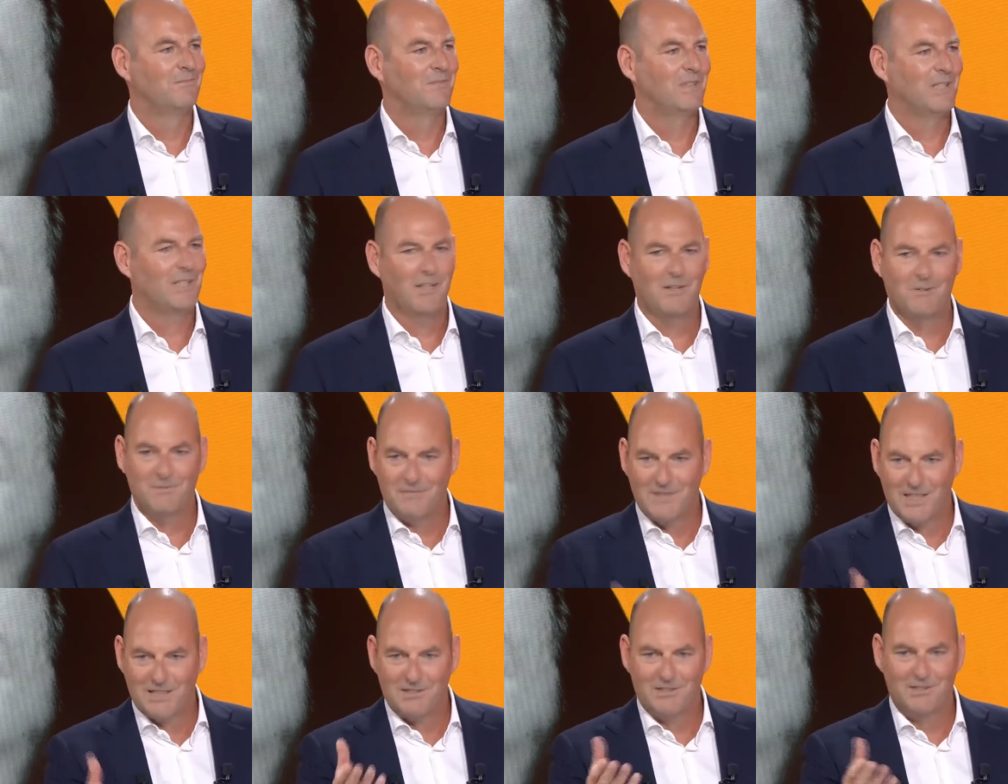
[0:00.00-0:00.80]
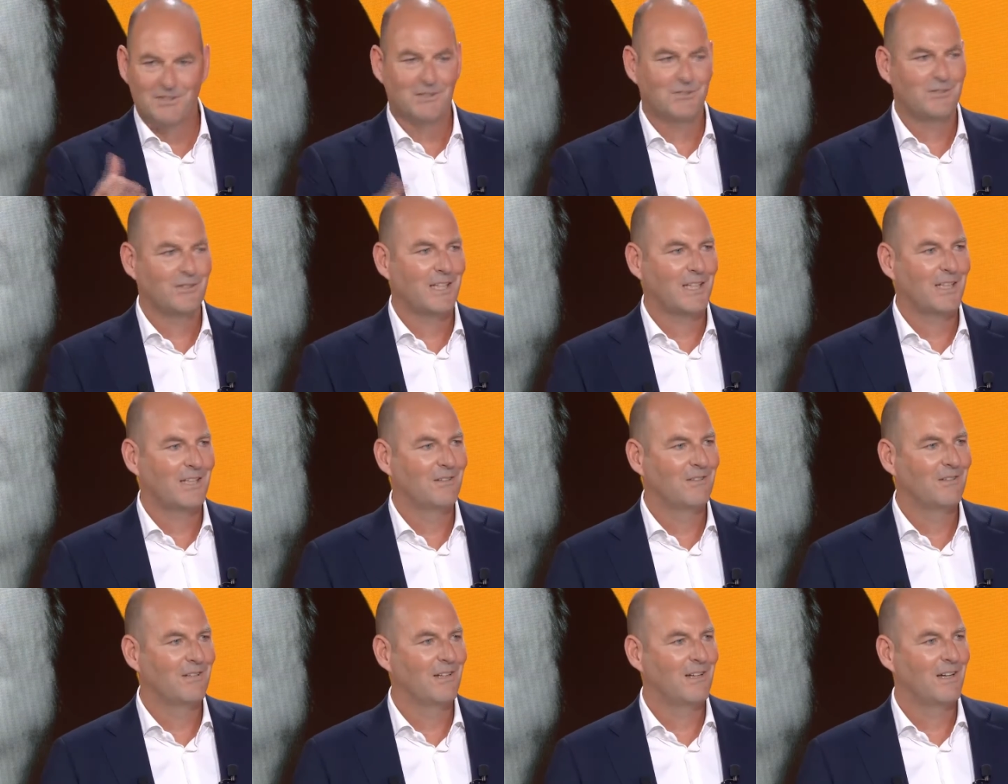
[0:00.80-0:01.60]
that's the
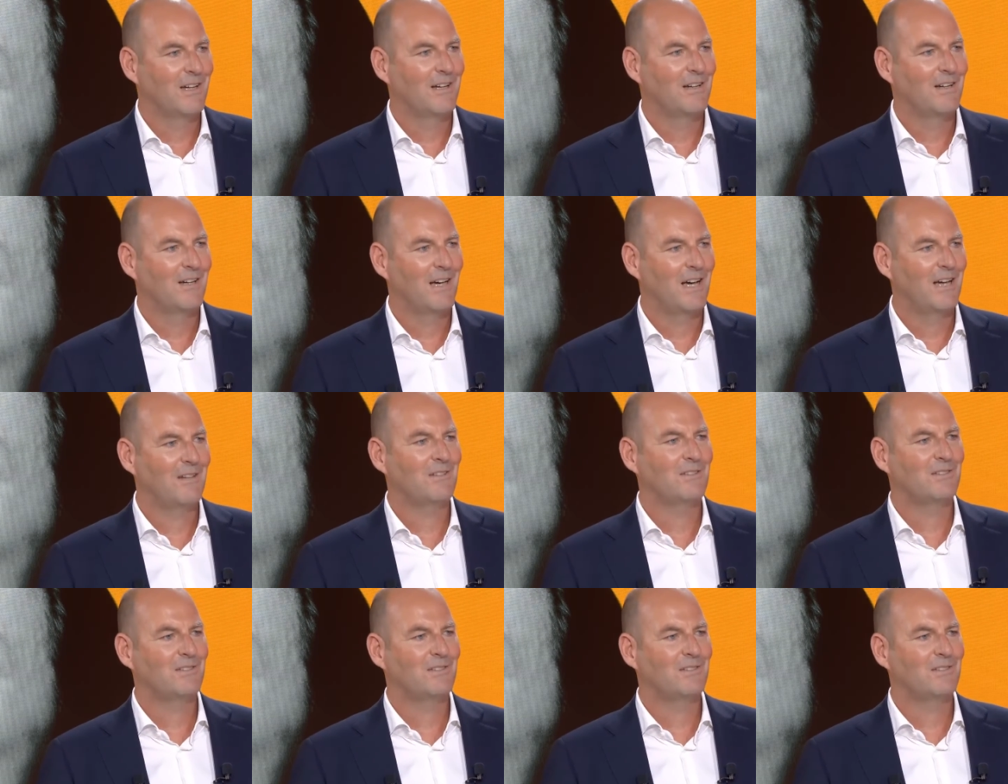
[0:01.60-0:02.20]
trick. How